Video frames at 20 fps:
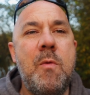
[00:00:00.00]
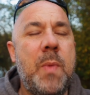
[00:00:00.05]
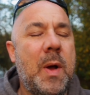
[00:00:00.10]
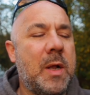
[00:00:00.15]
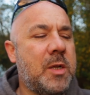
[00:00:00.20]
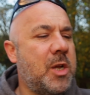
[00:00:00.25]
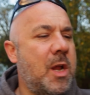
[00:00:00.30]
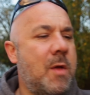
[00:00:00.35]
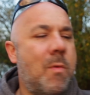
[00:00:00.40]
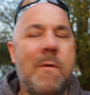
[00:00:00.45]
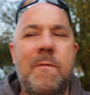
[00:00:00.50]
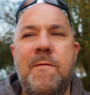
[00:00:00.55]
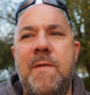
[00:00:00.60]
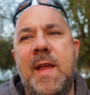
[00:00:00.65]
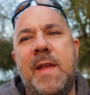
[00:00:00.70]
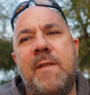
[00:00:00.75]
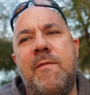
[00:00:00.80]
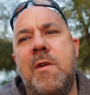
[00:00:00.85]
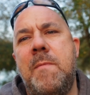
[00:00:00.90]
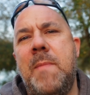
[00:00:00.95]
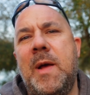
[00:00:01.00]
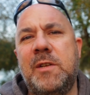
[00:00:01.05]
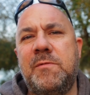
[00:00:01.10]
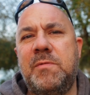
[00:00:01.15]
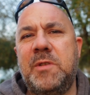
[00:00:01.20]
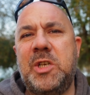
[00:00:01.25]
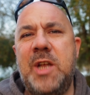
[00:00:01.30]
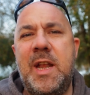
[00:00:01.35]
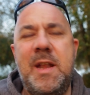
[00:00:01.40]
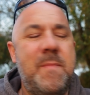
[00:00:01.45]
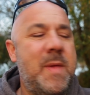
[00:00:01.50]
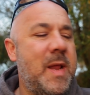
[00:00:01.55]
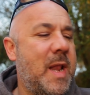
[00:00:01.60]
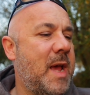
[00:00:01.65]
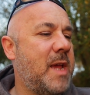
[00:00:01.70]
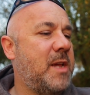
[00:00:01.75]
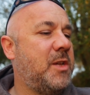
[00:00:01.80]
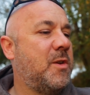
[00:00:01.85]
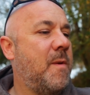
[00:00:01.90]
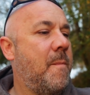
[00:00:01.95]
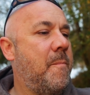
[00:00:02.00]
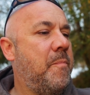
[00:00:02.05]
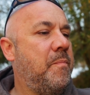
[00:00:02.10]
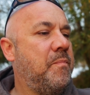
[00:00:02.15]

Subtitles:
But I tell you what, thank you very much for sending me these.